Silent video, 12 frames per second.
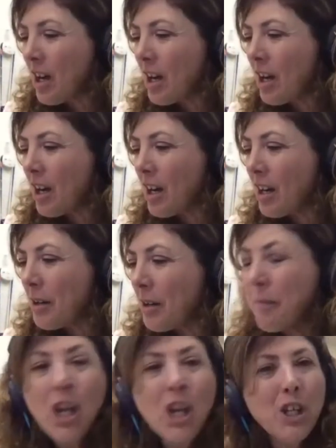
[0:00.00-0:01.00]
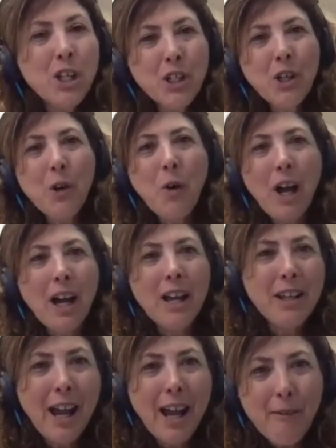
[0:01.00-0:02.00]
I
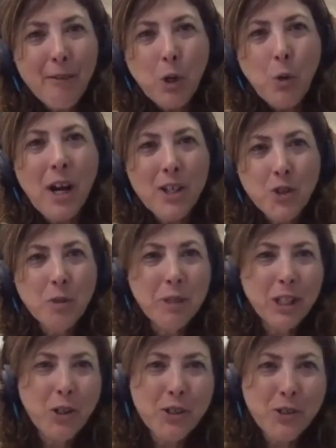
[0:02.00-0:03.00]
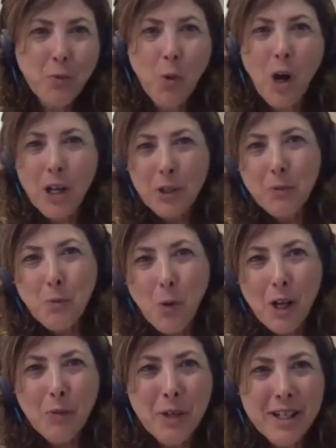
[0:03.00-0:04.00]
have a question, because while
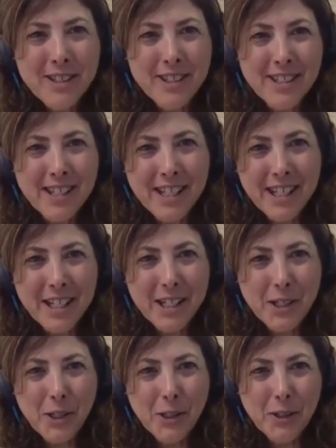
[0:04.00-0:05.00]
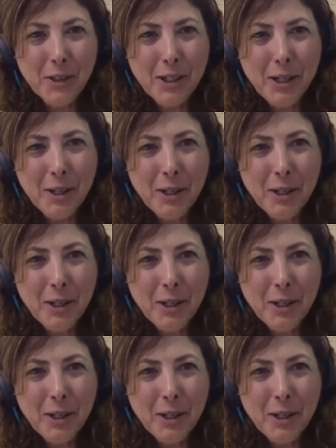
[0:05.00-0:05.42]
we're sitting here,